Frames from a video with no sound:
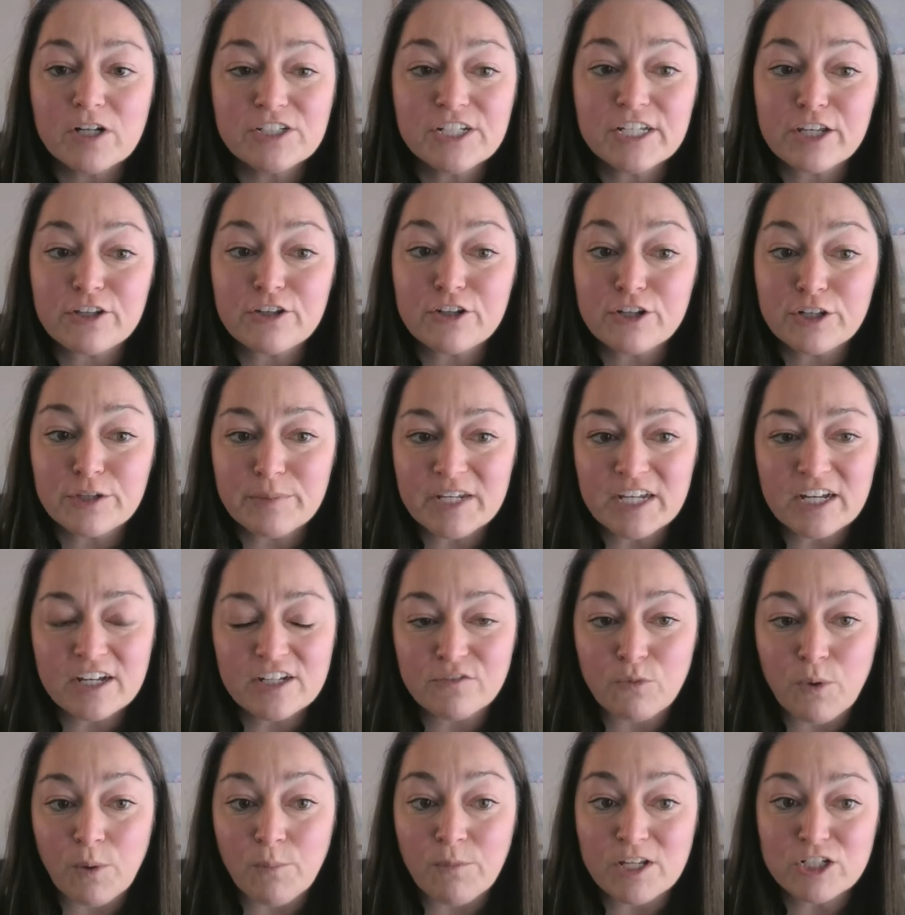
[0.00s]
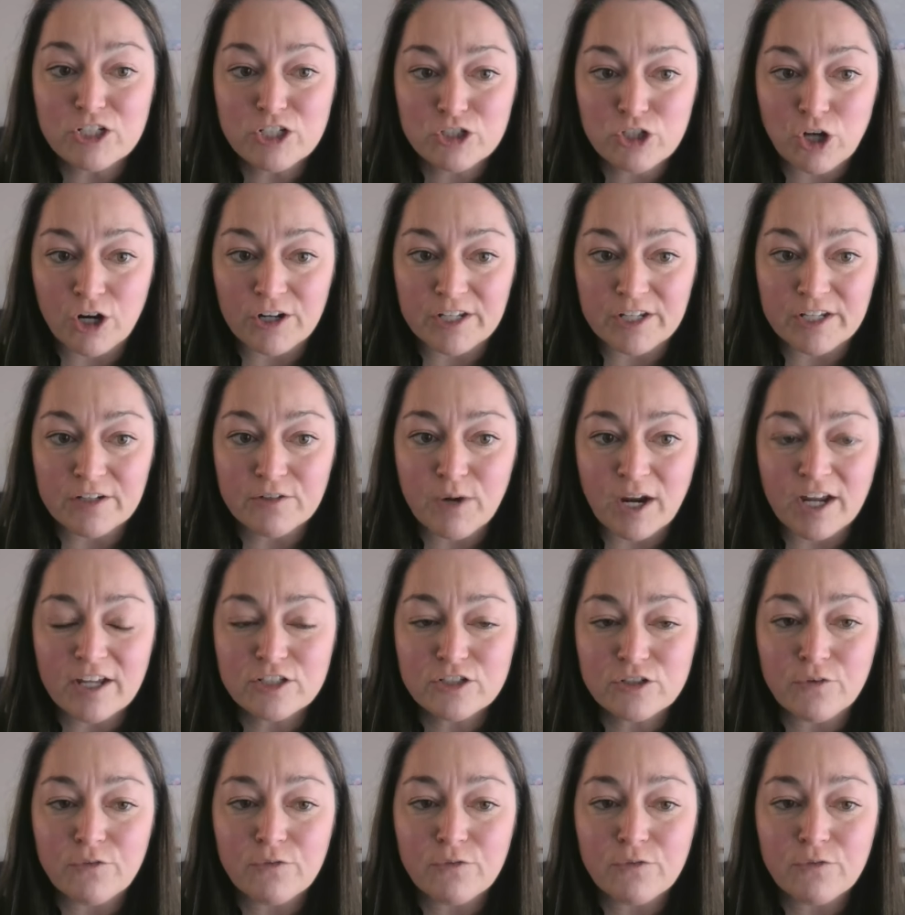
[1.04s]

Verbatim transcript: particularly because of when we started, right?